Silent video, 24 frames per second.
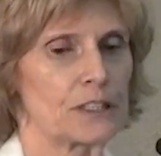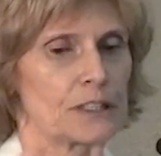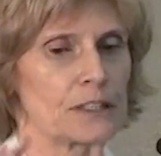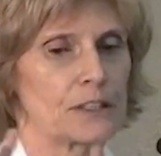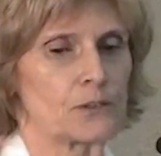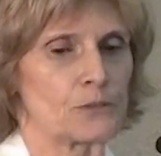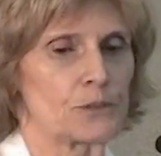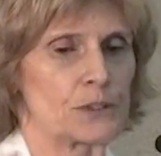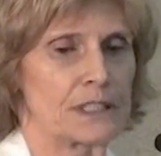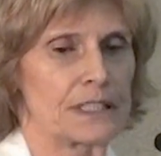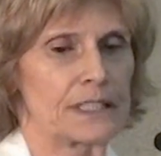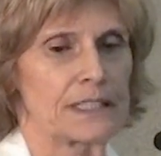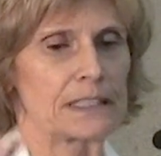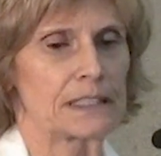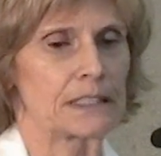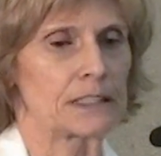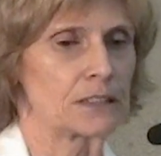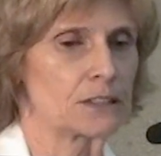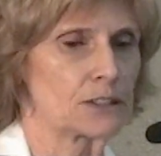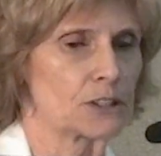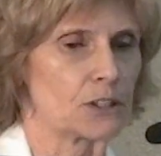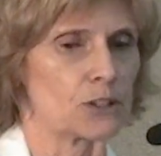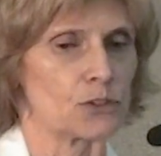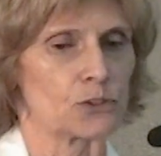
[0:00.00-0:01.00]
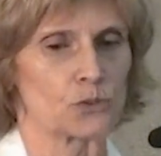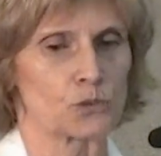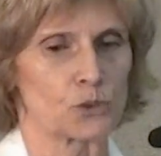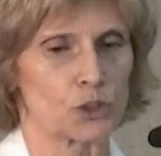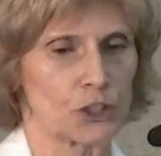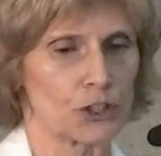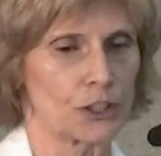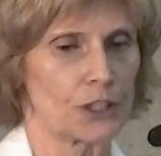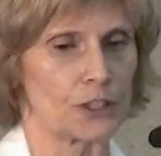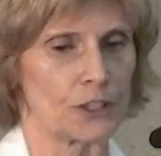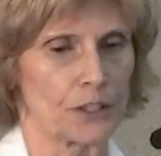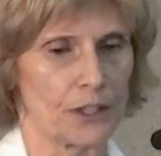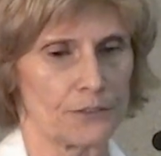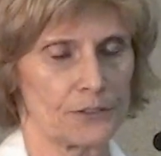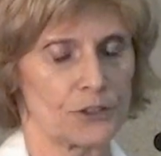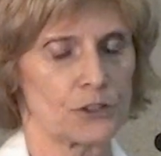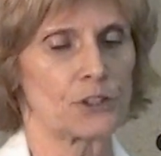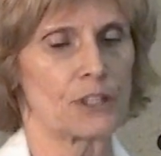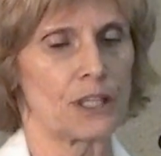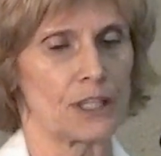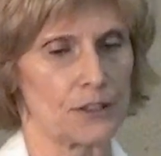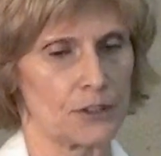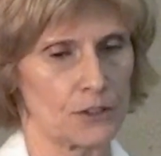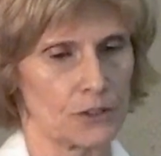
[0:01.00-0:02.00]
and we still don't work enough
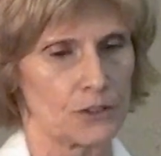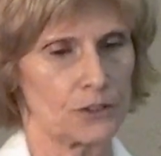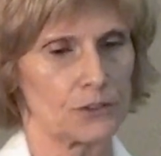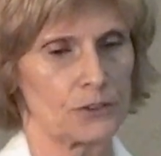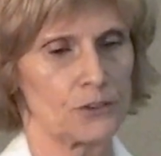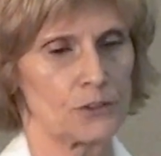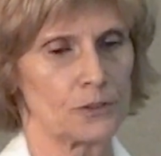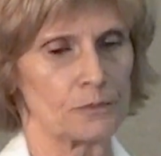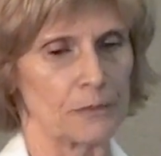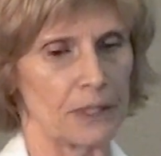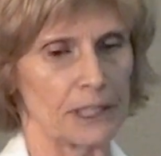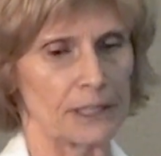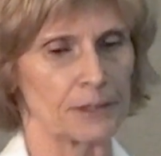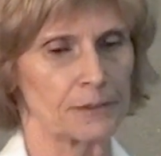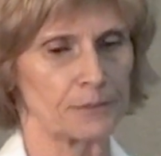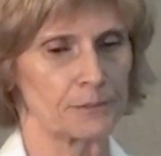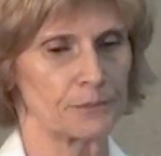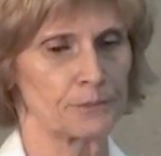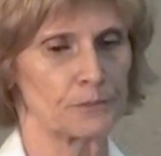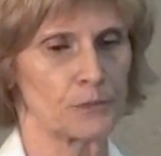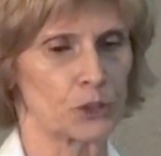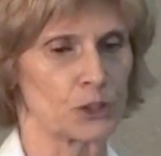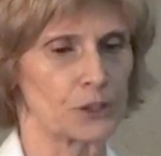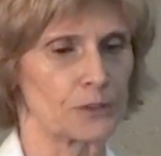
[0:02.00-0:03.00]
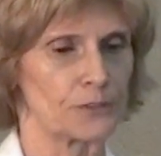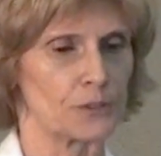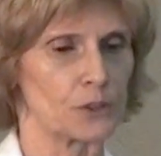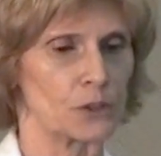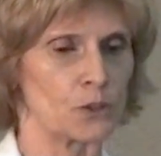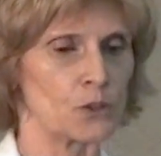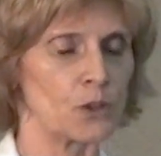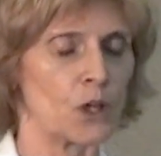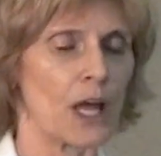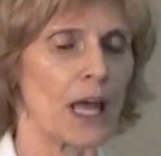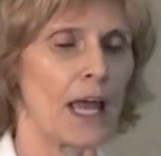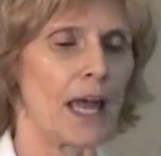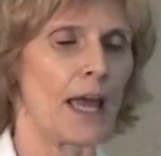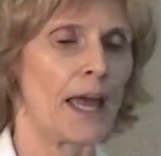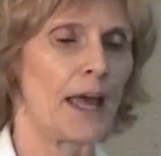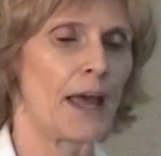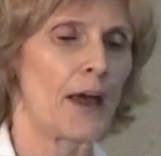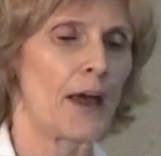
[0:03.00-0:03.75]
together, to my point of view.